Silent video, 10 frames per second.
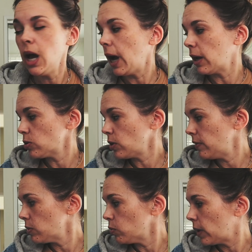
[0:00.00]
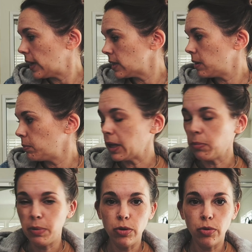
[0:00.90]
I also have some random
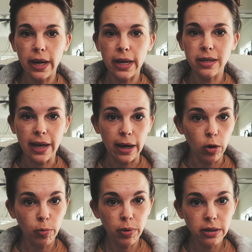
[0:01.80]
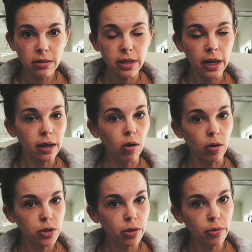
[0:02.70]
like B grade tarot prints that I could
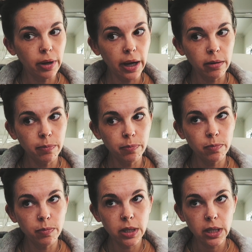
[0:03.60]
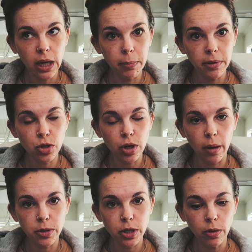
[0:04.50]
also kind of stick up in the
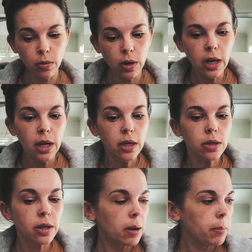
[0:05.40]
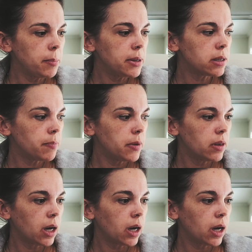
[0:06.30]
shop too. So that might be something that